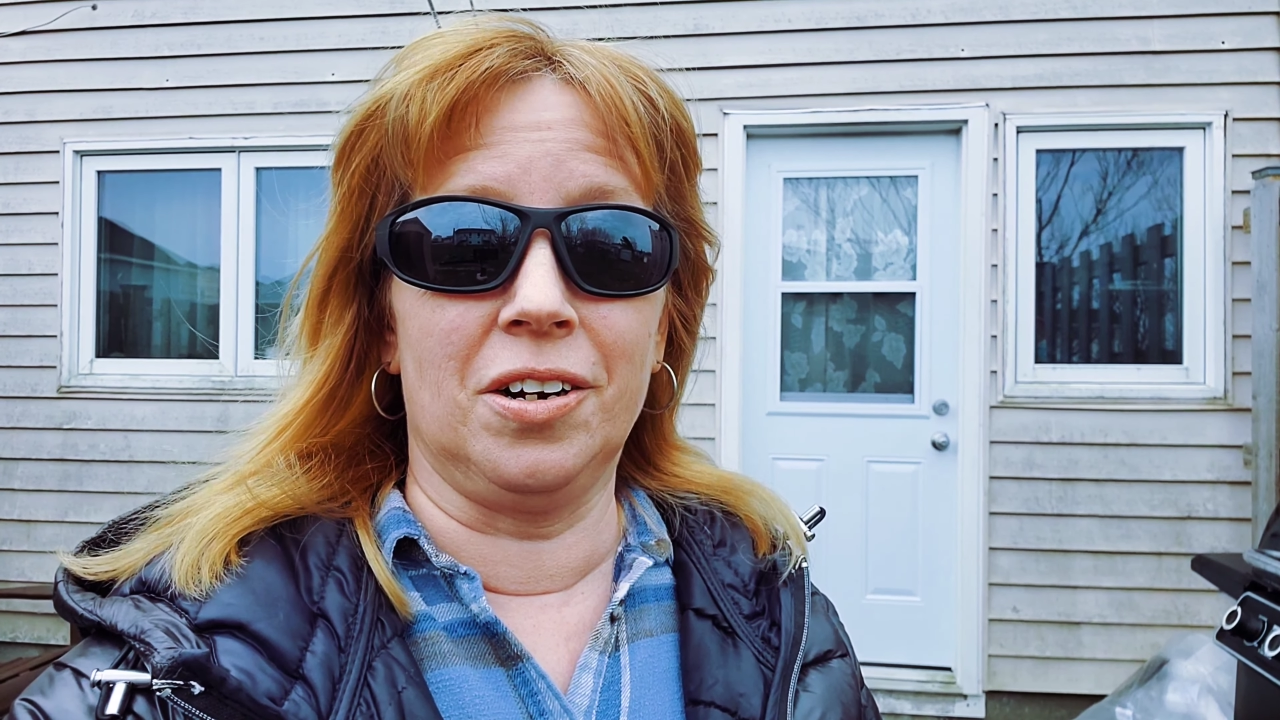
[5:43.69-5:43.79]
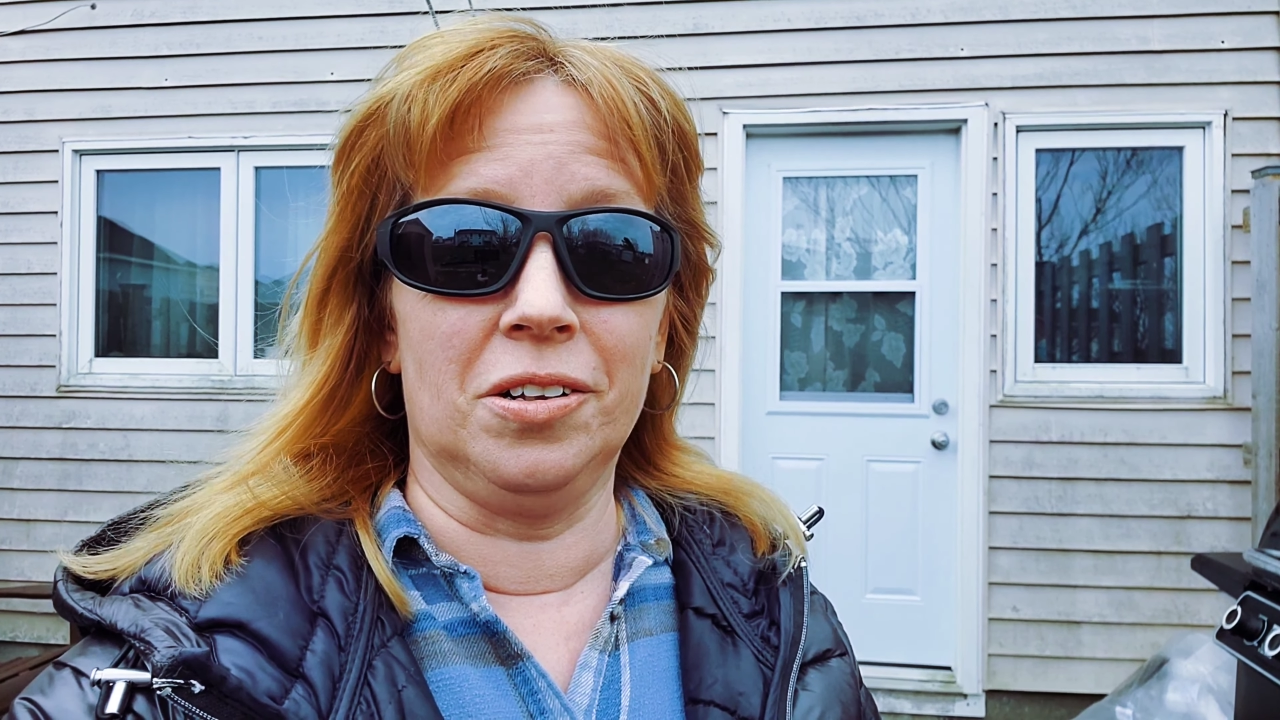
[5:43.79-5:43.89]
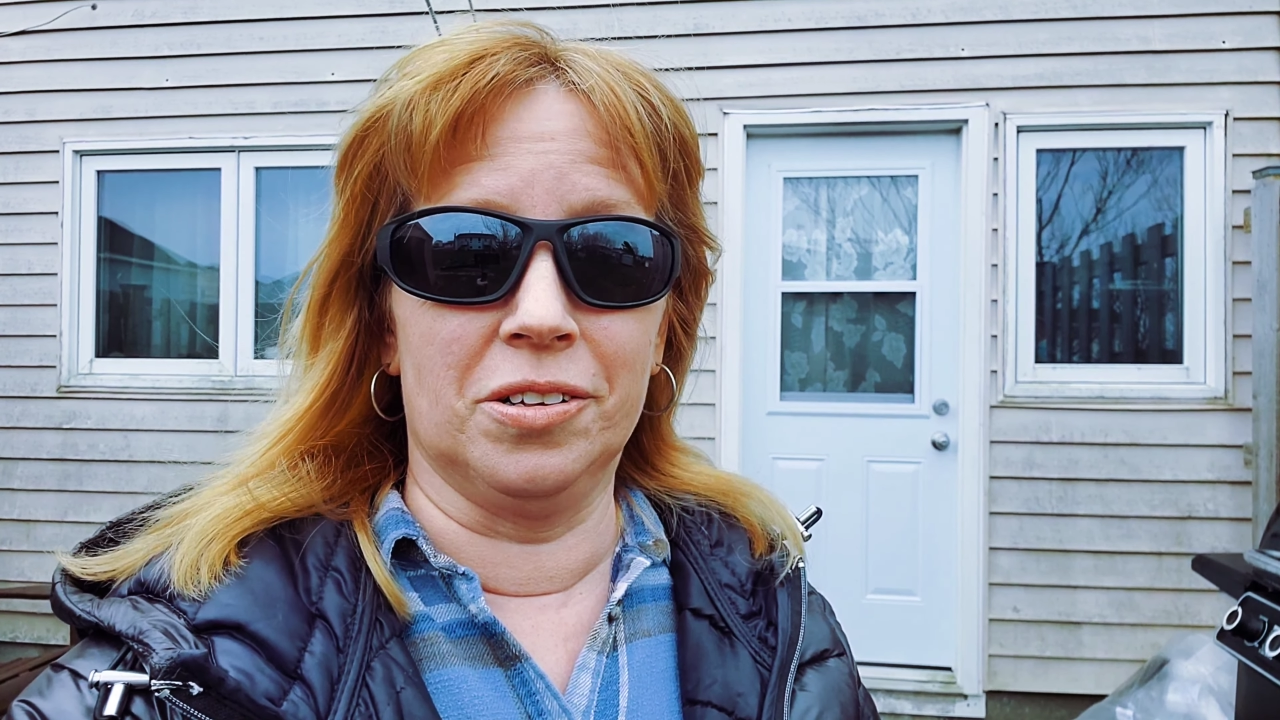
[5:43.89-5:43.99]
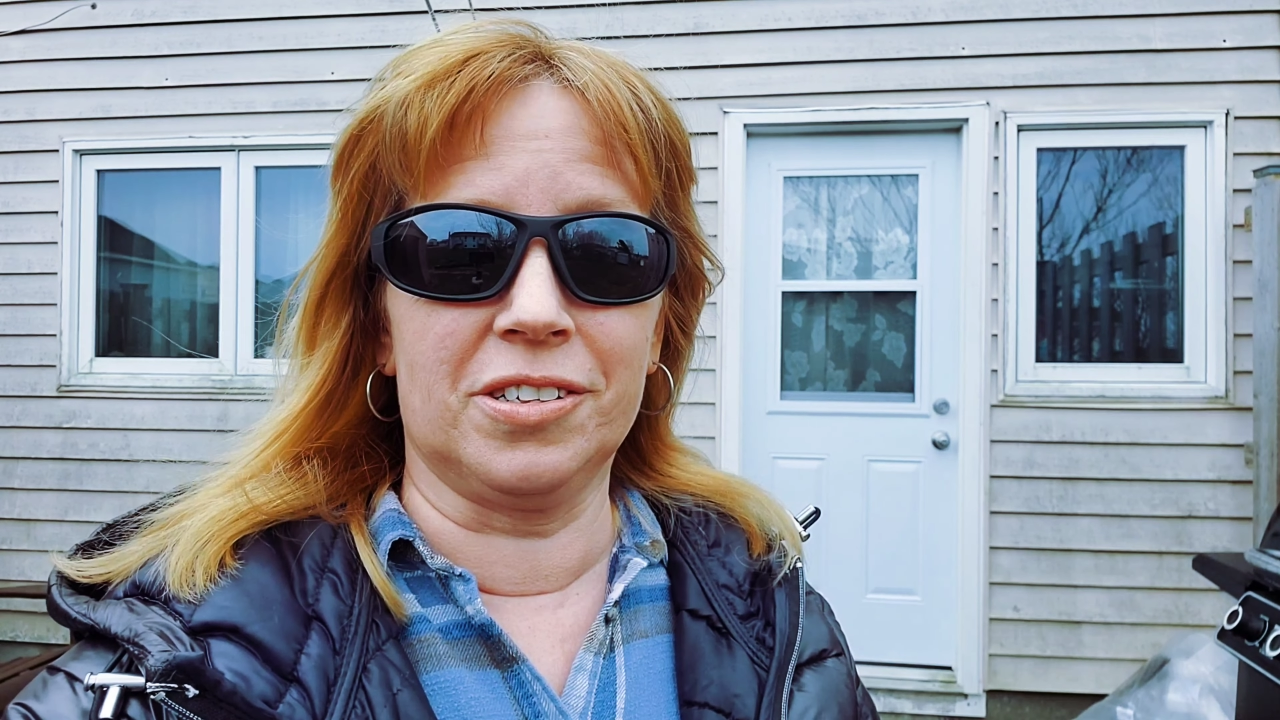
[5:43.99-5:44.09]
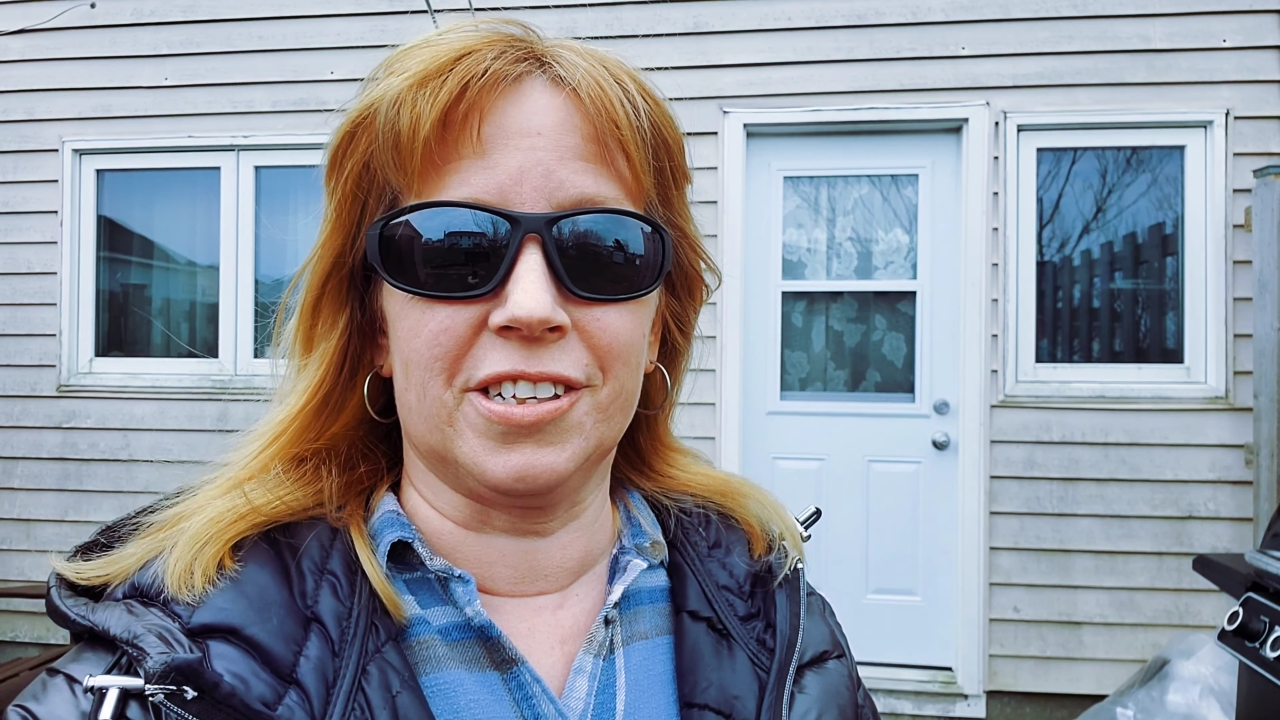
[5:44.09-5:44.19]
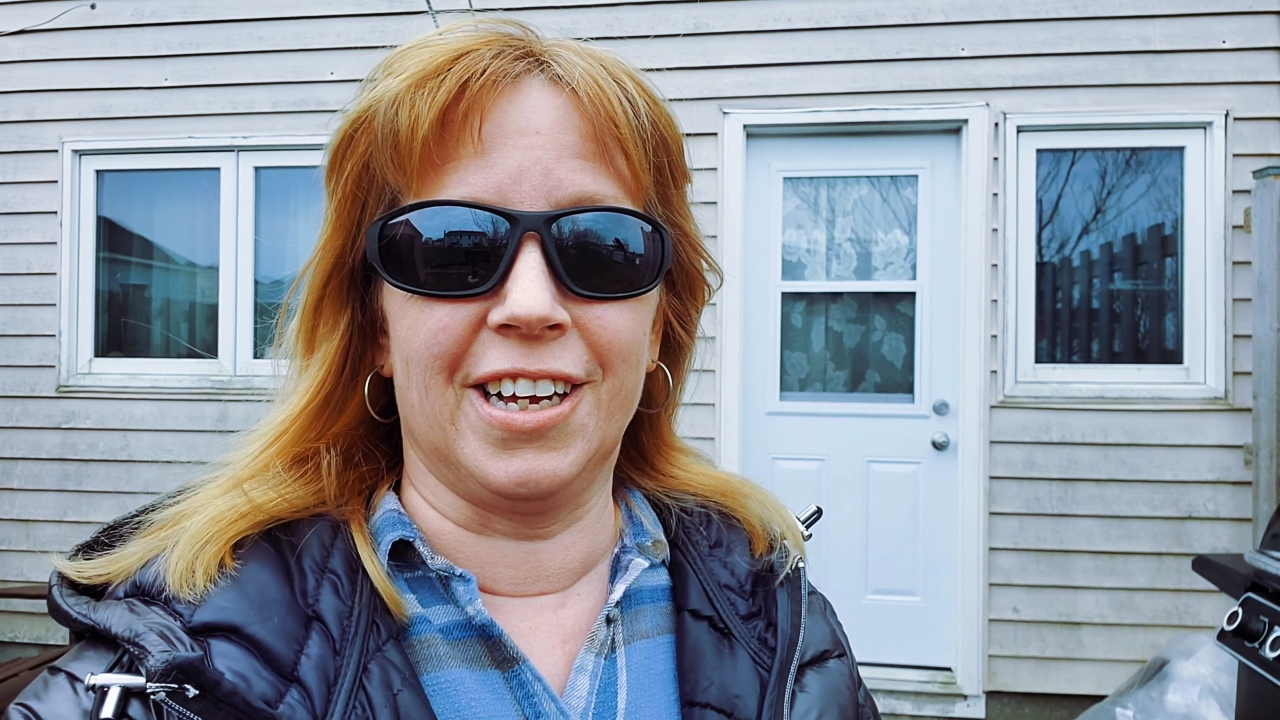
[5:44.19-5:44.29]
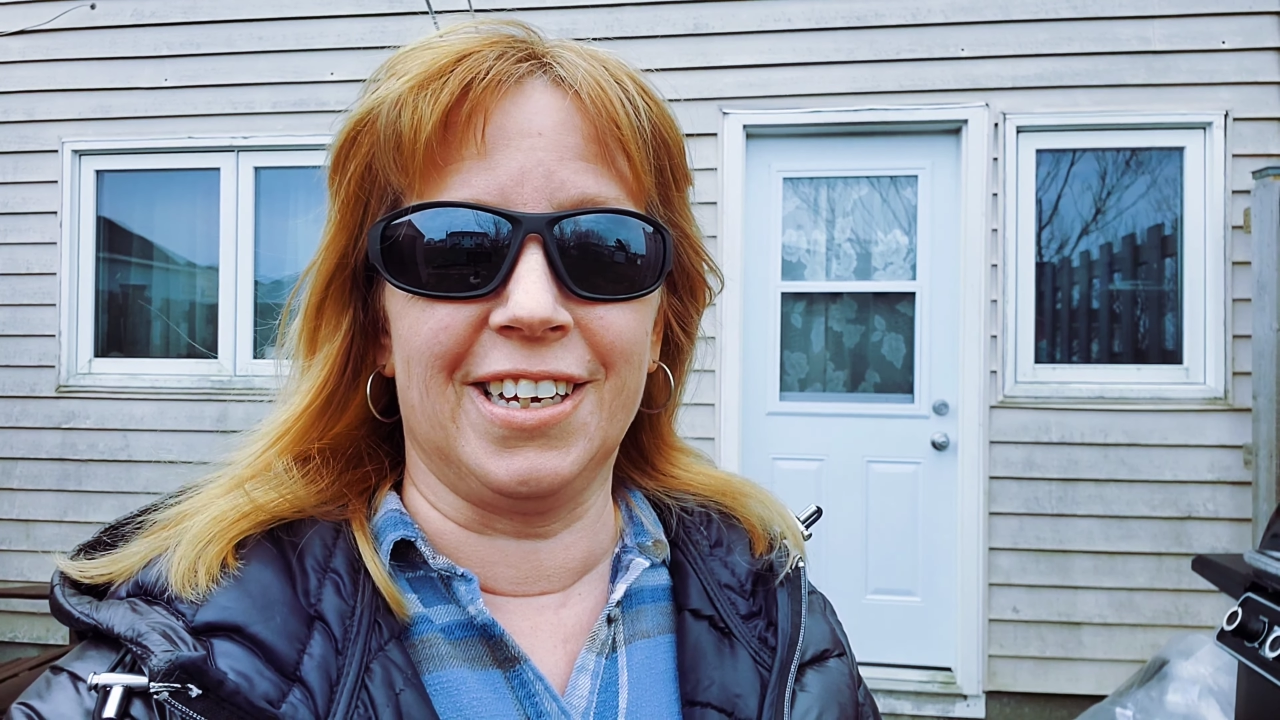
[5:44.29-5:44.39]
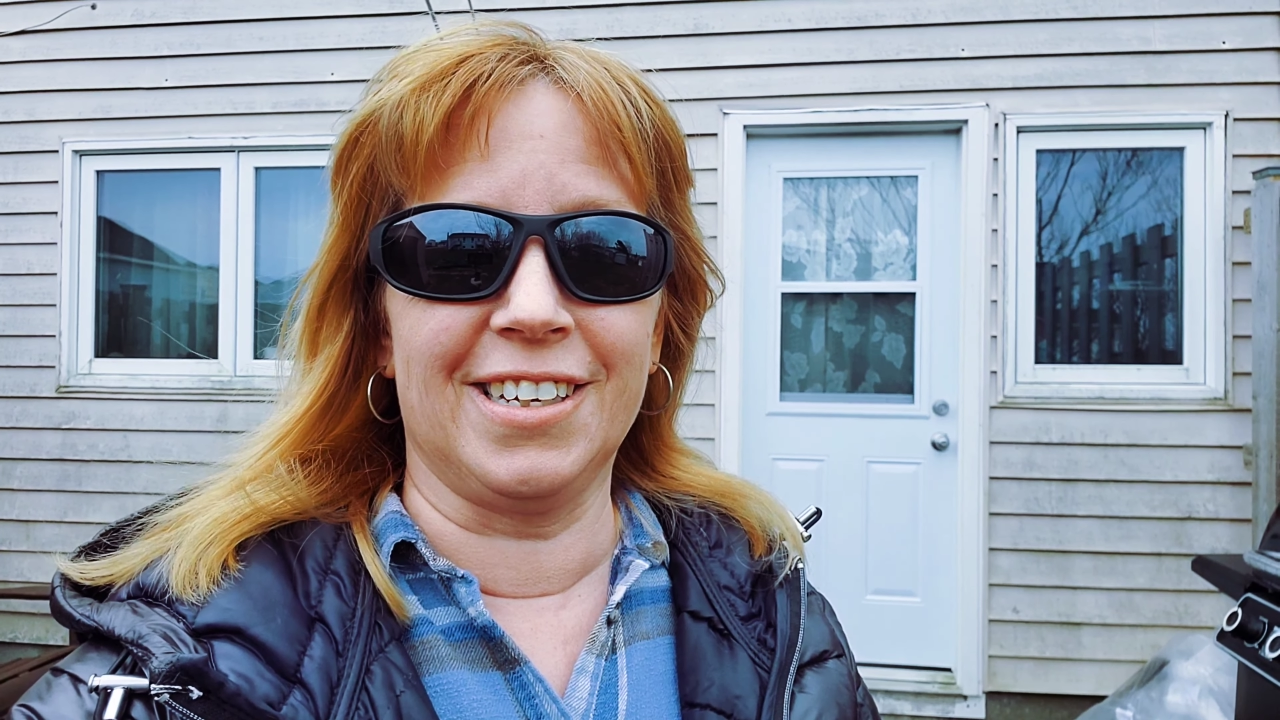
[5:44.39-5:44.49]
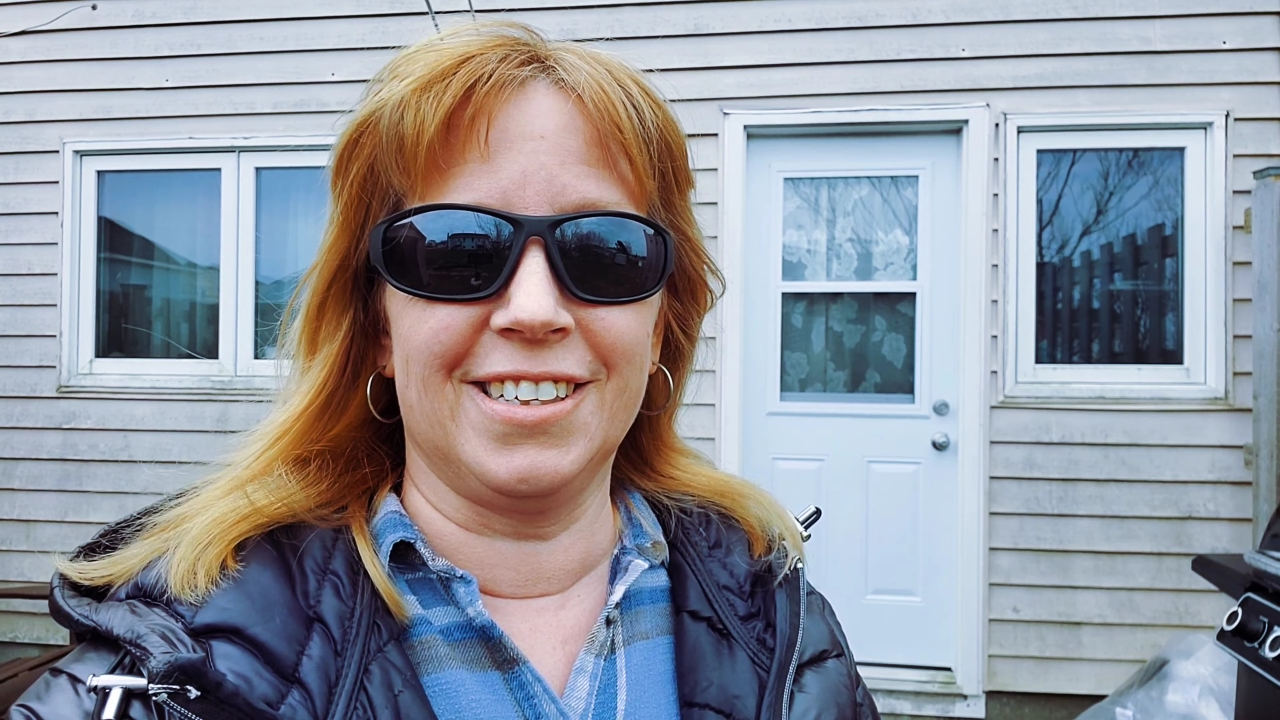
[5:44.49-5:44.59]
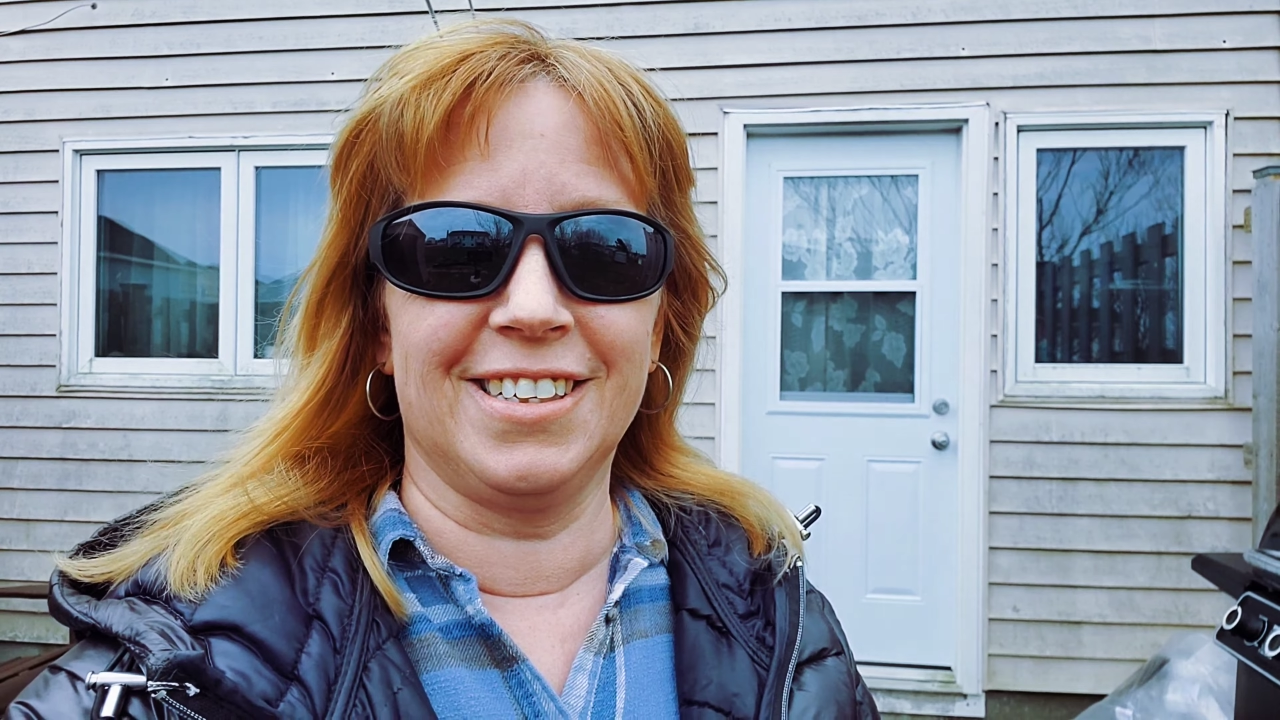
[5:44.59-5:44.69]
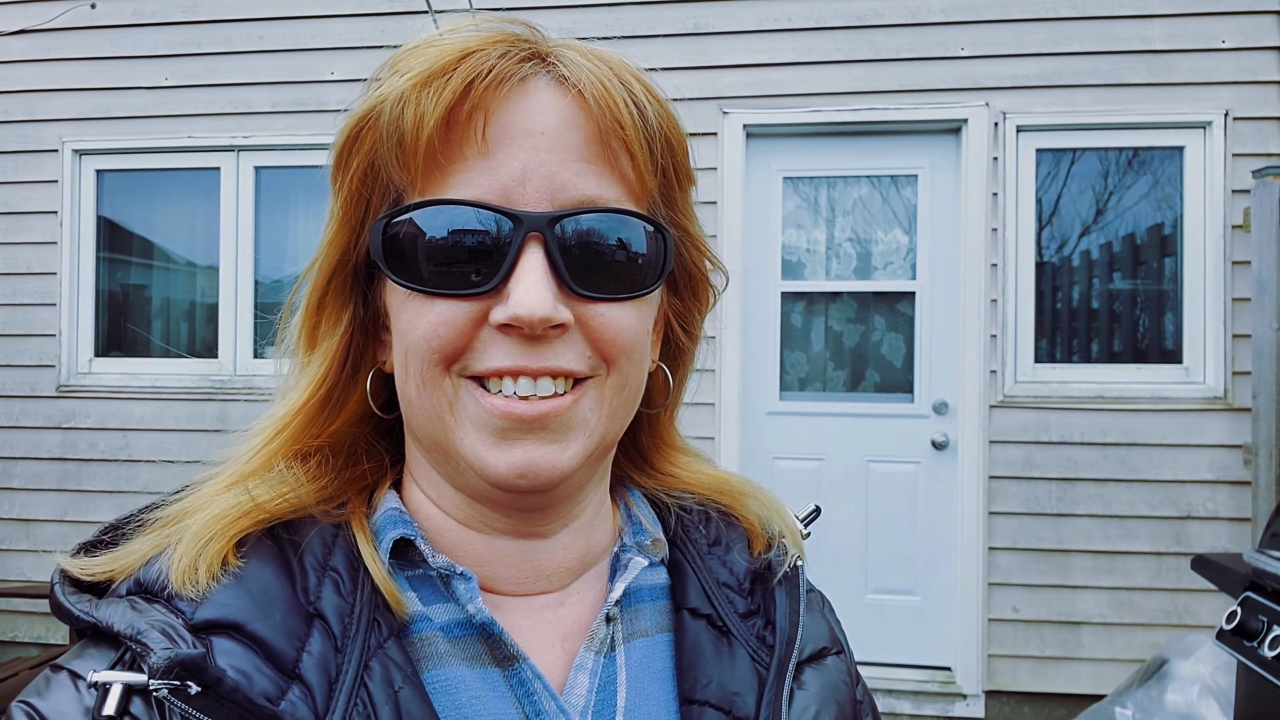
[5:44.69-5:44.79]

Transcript: all looks like.